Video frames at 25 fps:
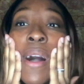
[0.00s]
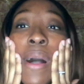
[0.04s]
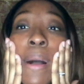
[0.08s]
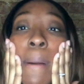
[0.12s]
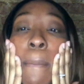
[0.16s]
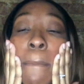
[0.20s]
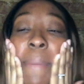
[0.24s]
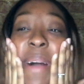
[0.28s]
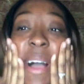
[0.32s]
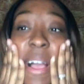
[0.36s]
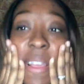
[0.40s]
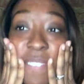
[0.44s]

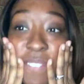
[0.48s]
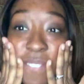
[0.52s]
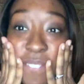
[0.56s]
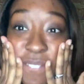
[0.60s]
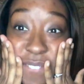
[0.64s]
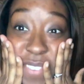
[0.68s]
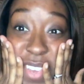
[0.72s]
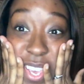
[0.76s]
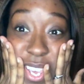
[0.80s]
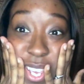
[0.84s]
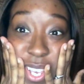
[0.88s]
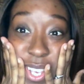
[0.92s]
my
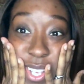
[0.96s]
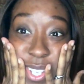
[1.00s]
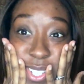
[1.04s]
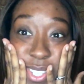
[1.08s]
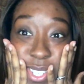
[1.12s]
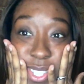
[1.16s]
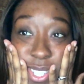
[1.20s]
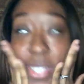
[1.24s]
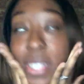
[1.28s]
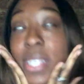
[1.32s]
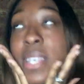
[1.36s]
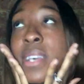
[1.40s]

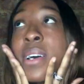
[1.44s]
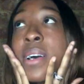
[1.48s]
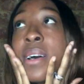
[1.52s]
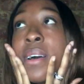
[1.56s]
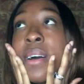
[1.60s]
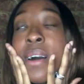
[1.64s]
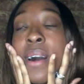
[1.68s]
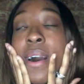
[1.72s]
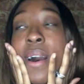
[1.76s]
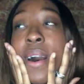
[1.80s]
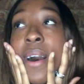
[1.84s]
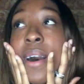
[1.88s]
face,
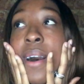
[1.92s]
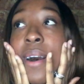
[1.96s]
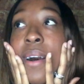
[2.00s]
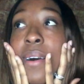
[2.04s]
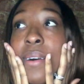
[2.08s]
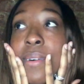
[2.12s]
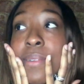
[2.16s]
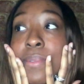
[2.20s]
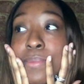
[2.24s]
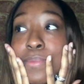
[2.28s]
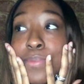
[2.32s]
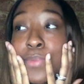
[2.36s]

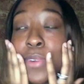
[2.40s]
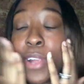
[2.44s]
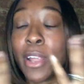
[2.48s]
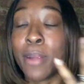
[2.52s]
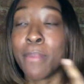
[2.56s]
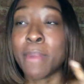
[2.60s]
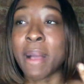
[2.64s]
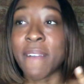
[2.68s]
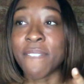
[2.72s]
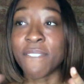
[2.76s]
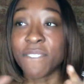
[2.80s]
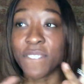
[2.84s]
where
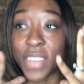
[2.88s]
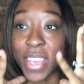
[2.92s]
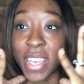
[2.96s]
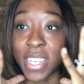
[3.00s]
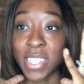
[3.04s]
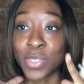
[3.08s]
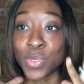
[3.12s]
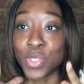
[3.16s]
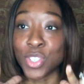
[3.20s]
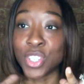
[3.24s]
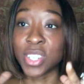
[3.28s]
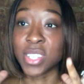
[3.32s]
my face
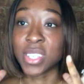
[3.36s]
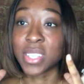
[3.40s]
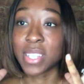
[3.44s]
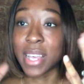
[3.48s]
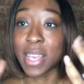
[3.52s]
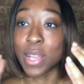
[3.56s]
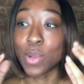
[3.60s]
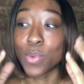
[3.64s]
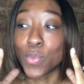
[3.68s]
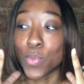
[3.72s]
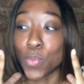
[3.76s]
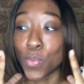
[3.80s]
was just like